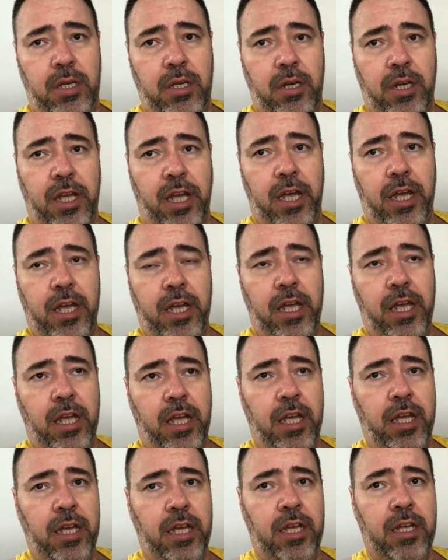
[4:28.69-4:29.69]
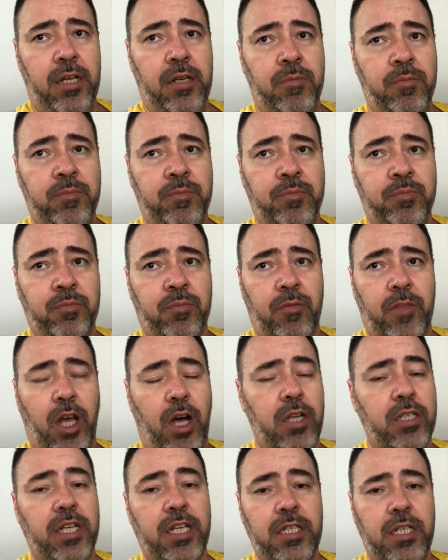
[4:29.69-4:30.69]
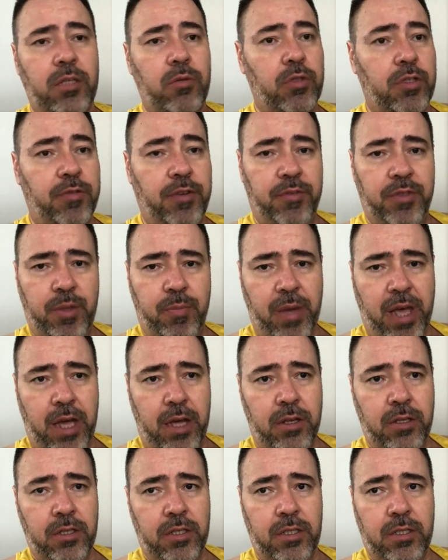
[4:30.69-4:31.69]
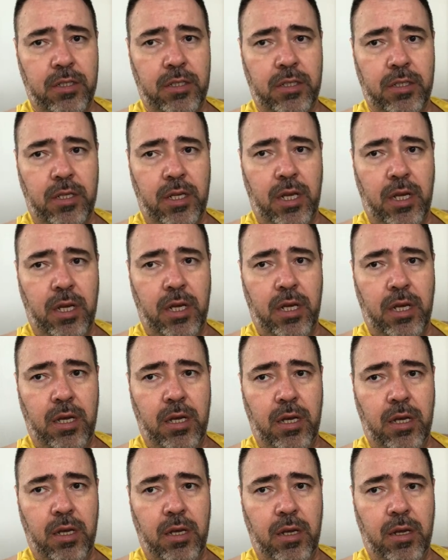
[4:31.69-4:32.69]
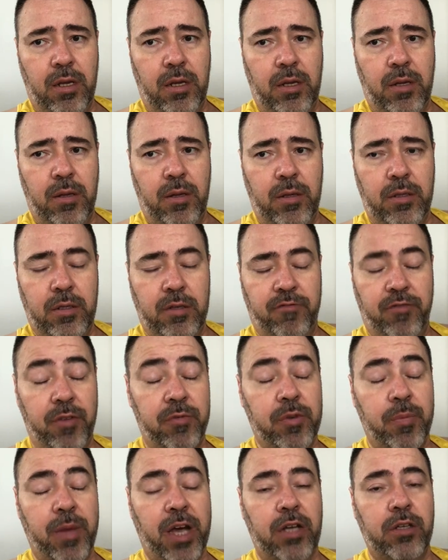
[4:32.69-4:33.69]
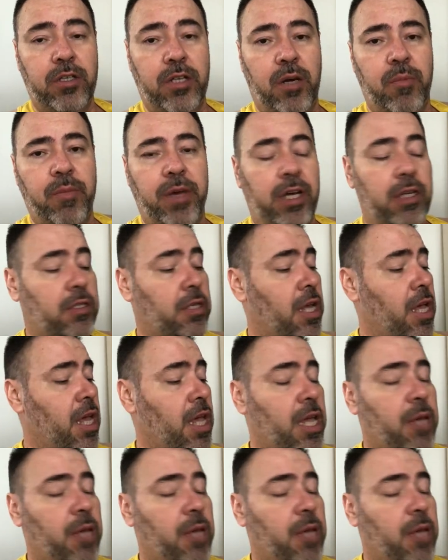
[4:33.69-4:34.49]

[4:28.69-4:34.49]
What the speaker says: Okay, and all I did was 50 pounds, 50-pound dumbbells,